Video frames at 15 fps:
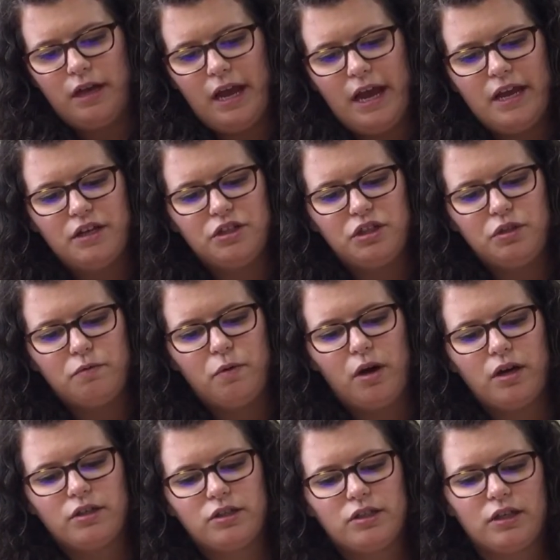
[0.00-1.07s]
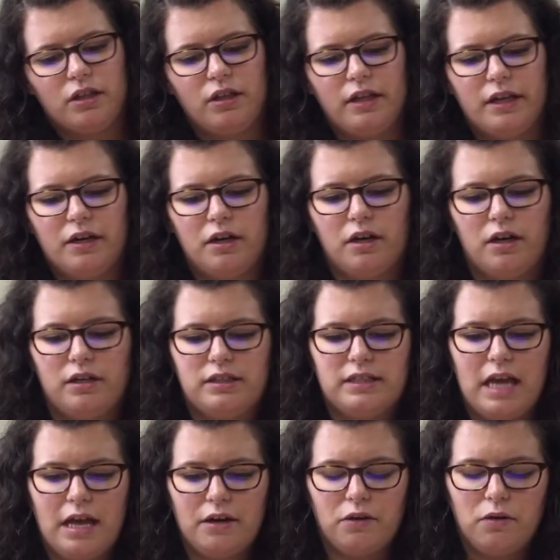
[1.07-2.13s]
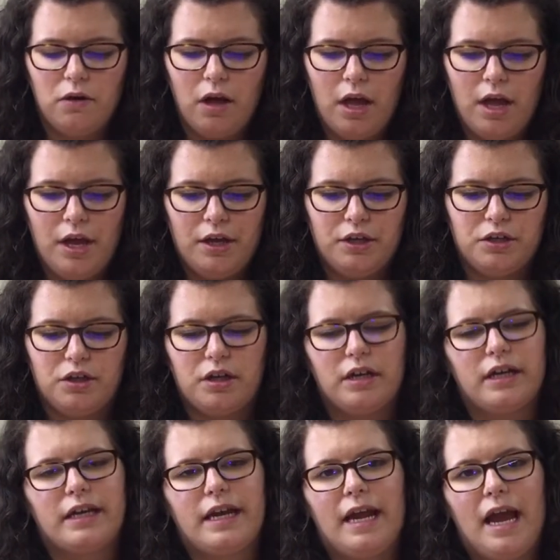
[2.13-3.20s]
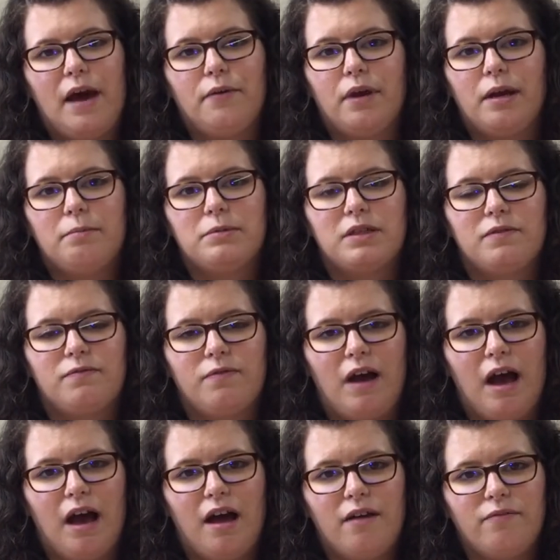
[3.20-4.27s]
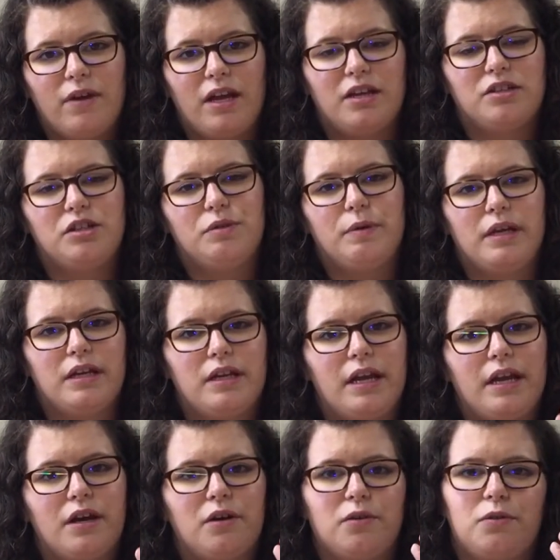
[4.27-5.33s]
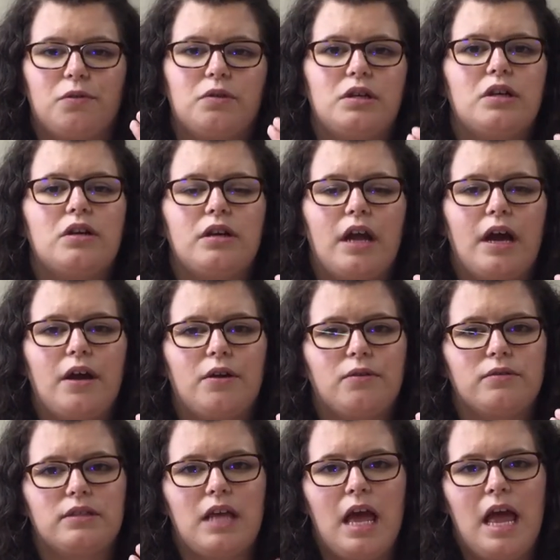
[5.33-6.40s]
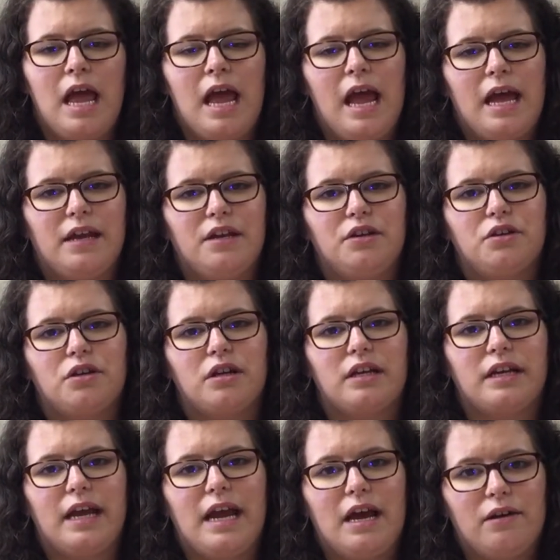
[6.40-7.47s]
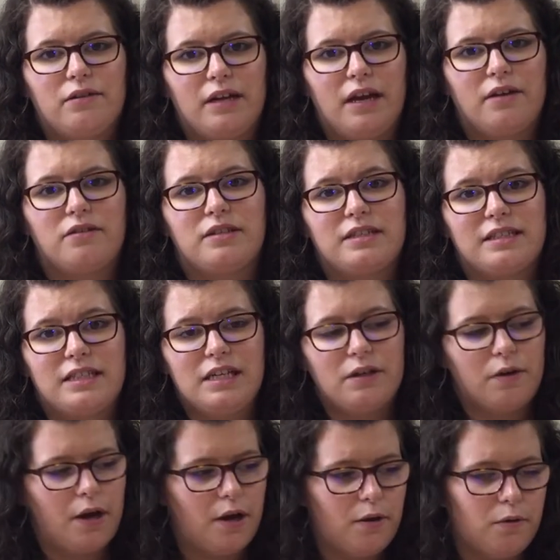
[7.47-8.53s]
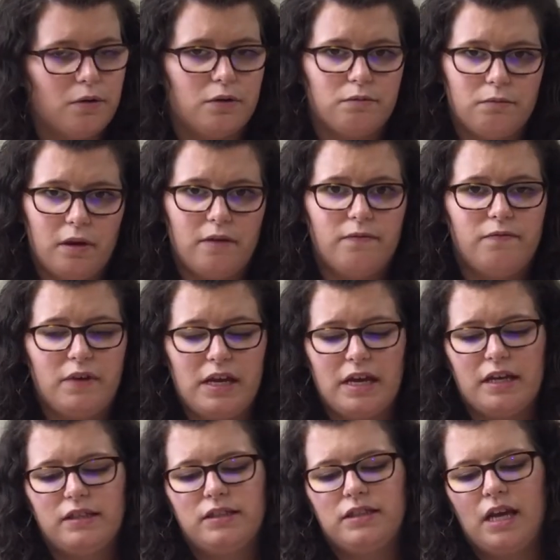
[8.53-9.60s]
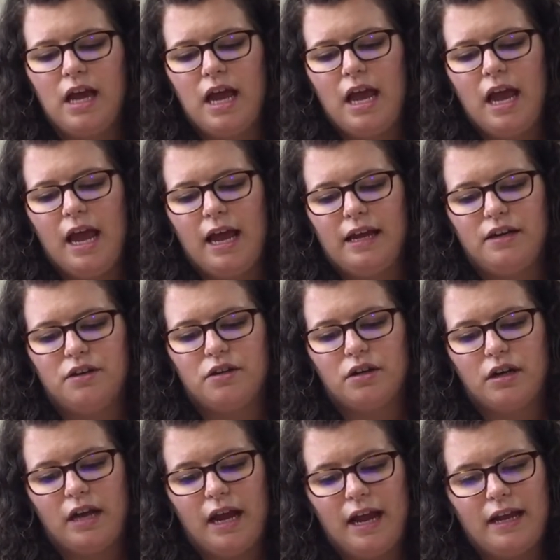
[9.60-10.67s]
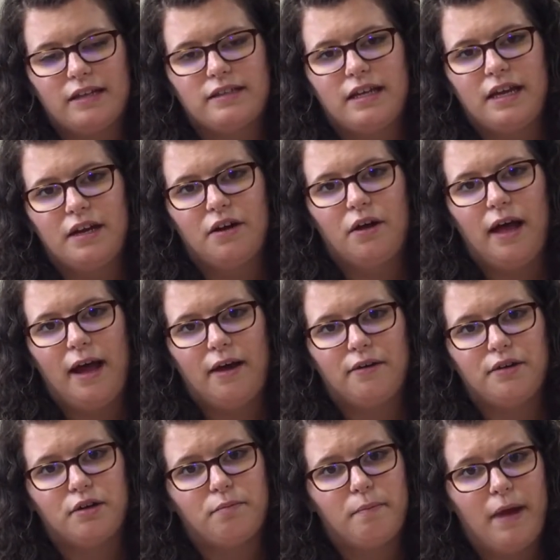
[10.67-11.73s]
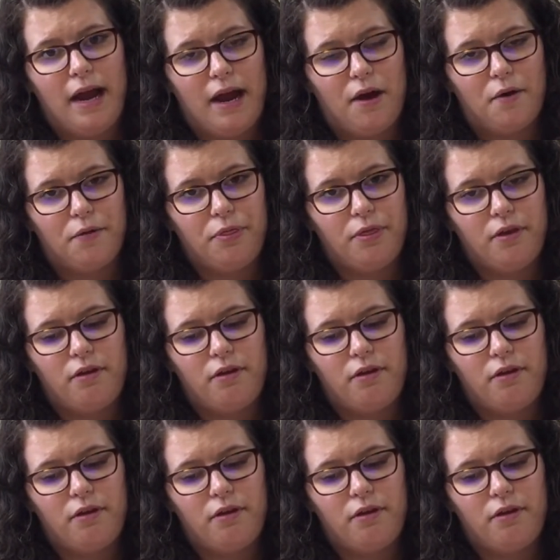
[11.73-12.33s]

As you watch the glitter settle, you're going to count up to 5 as you inhale through your nose, and then you're going to count down to 0 or a fist, and you're going to exhale out your mouth.